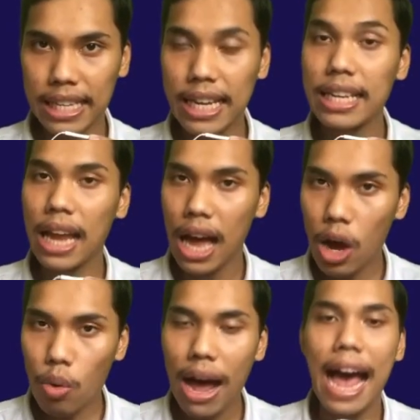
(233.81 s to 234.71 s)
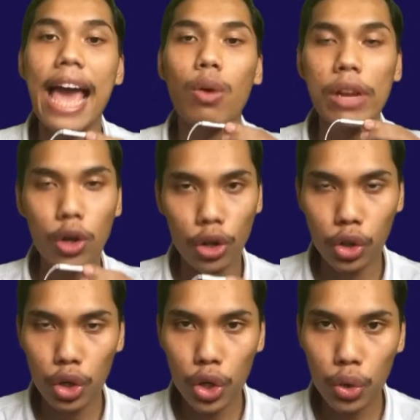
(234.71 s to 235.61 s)
Now, I will
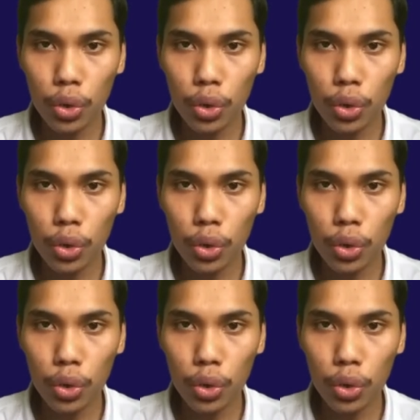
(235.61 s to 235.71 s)
continue